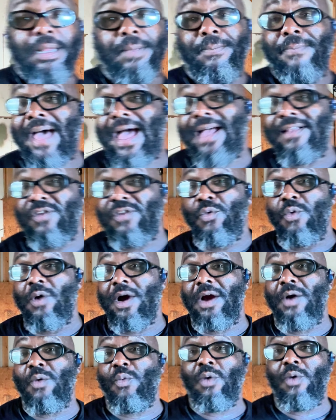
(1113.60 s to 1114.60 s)
it back to
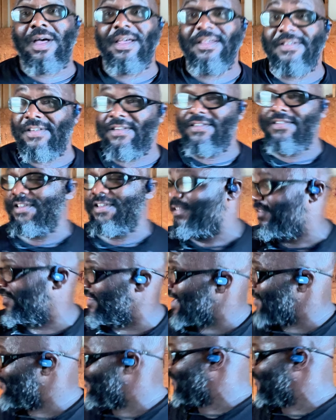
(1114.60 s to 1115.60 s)
where it was and just
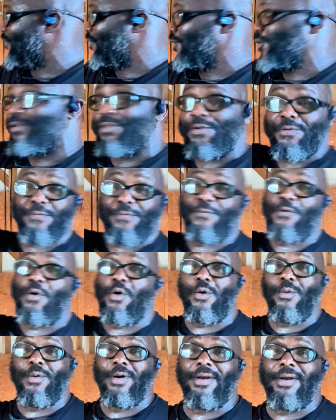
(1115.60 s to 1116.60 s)
step further
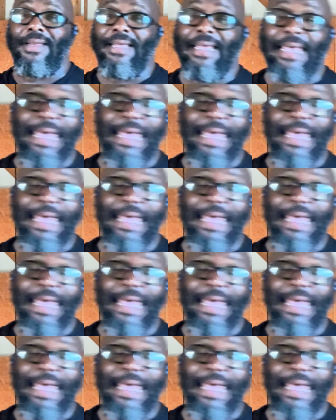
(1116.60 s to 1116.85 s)
forward.